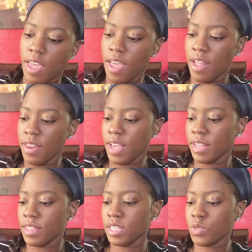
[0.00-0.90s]
And
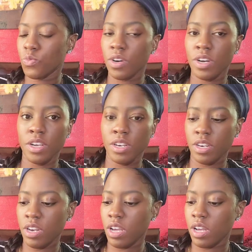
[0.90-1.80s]
yeah, this
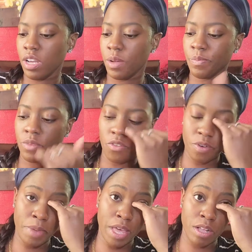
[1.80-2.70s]
one
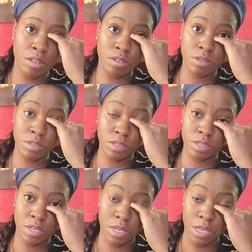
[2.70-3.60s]

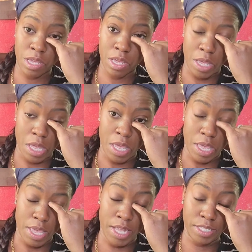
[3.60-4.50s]
repels
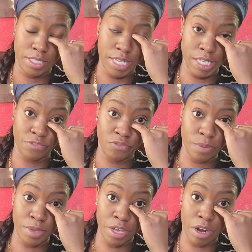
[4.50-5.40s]
insects
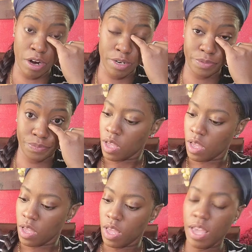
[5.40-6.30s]
from your yard.
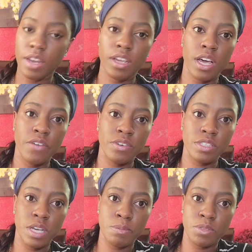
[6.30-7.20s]
And it
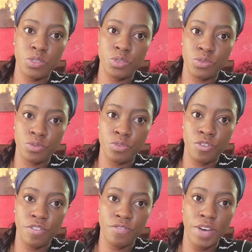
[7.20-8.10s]
covers up
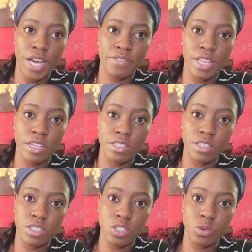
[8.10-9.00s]
to
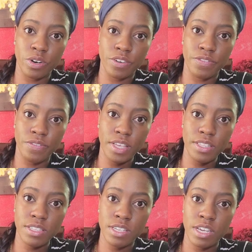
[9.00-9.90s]
5,000 square
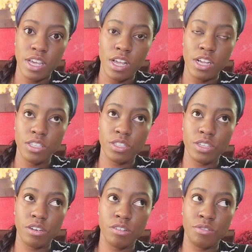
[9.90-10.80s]
feet.
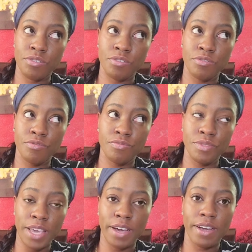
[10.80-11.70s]
So
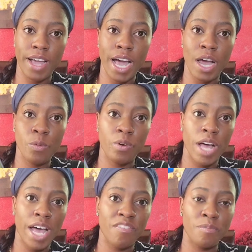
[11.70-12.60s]
yeah, I will
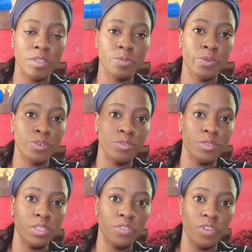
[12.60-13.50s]
have multiple
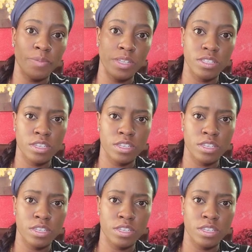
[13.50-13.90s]
uses from this.